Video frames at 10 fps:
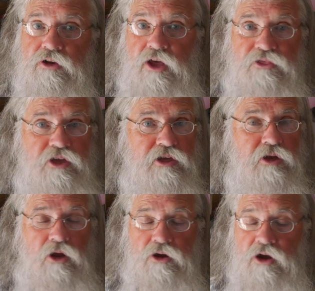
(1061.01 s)

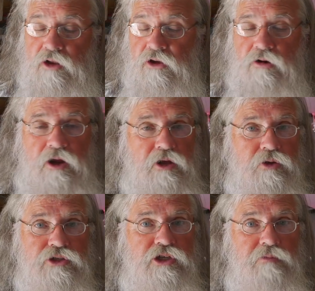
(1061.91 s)
Nothing, none of the credit
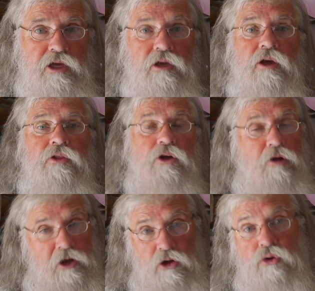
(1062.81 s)
goes to me. The
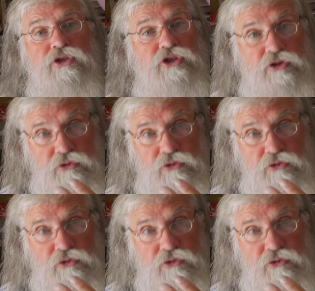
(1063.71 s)
credit goes to